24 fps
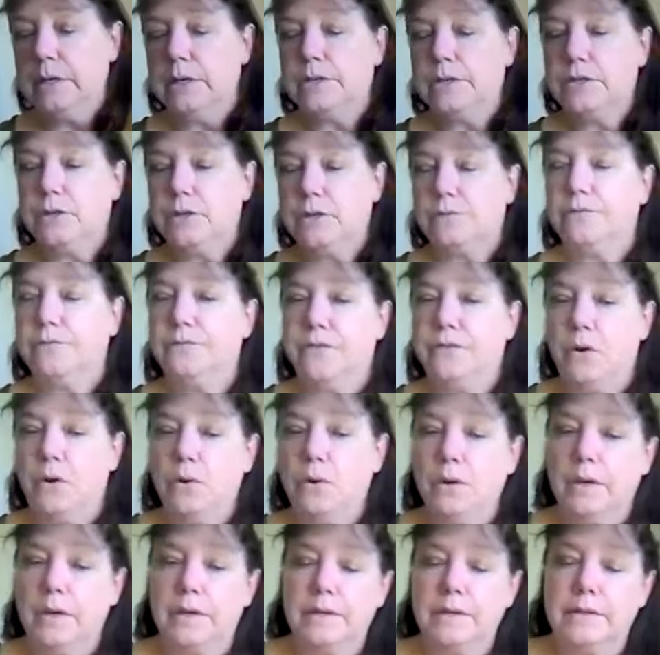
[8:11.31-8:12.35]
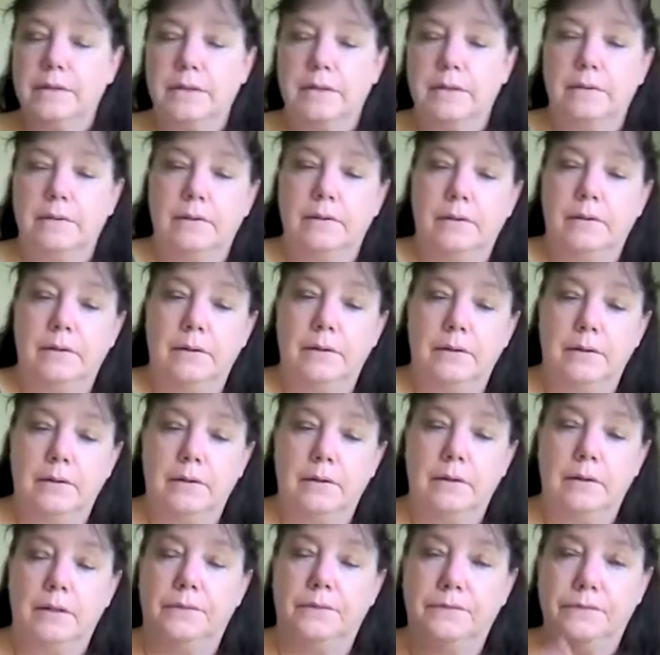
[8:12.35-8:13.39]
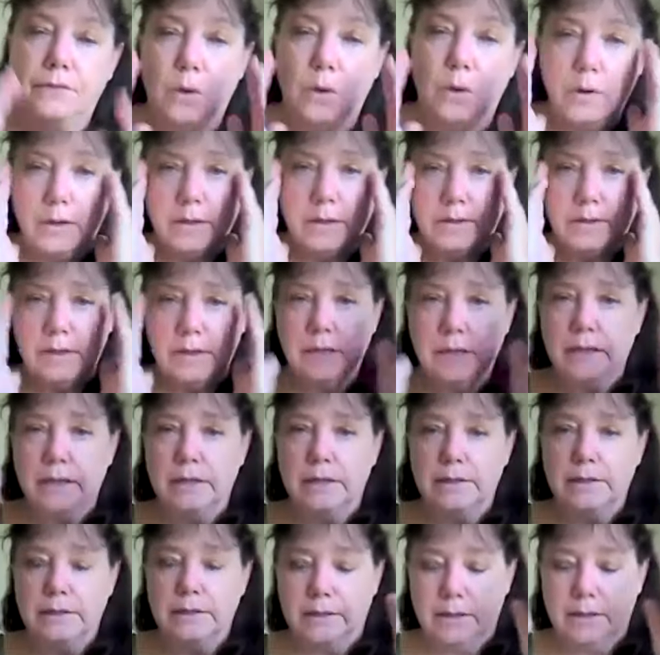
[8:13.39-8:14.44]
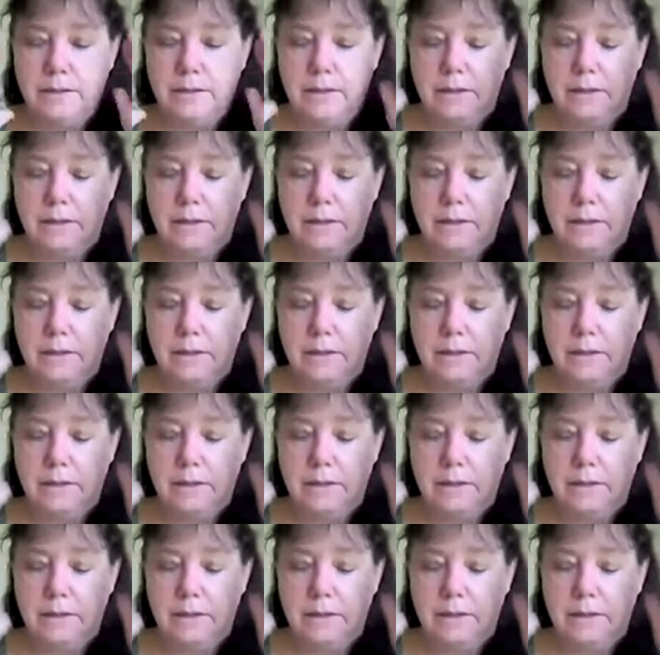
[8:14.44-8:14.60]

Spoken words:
So the focus is,